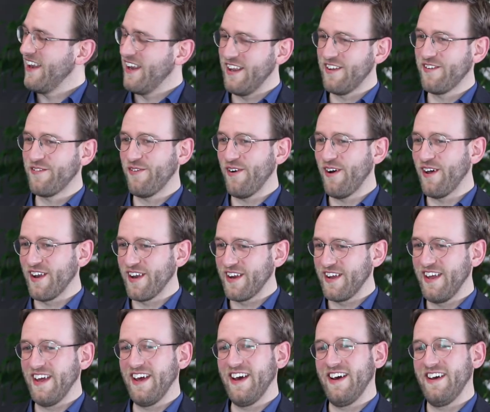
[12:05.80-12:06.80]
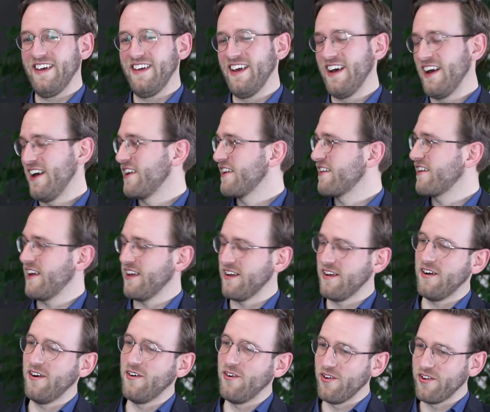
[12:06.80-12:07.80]
but in reality it's your business. And it can
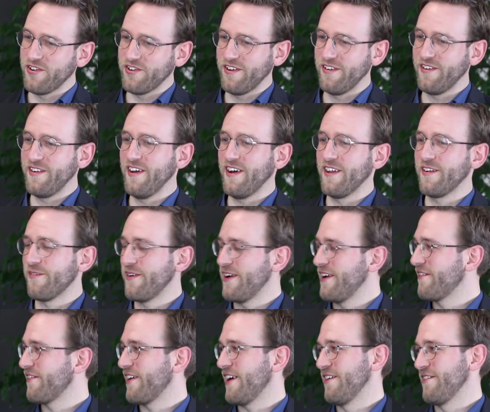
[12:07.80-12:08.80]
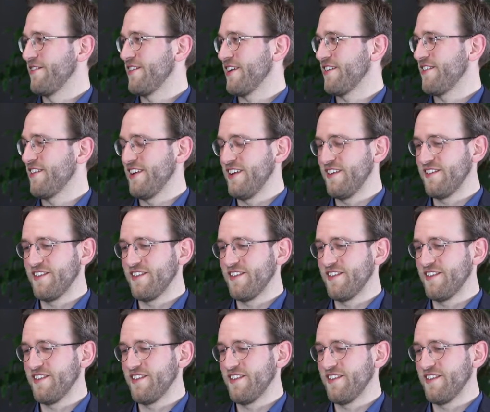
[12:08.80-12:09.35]
go also the other way around, actually.